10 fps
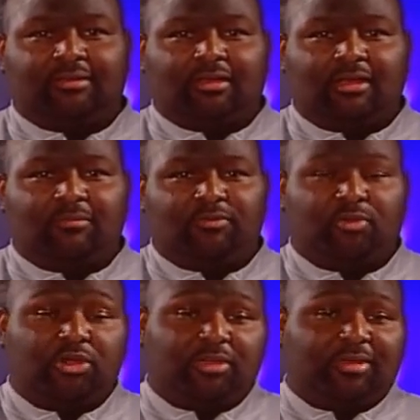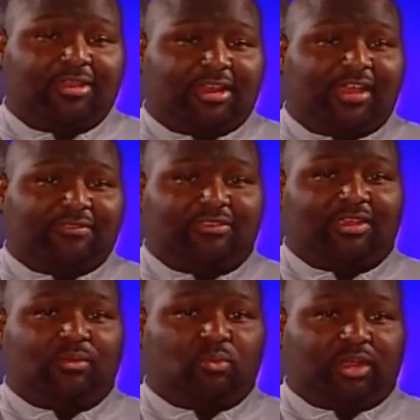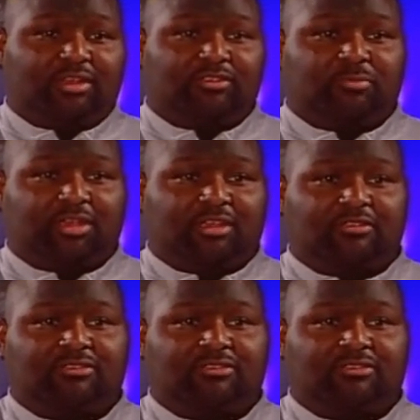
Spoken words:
of Pokemon that have the same weakness because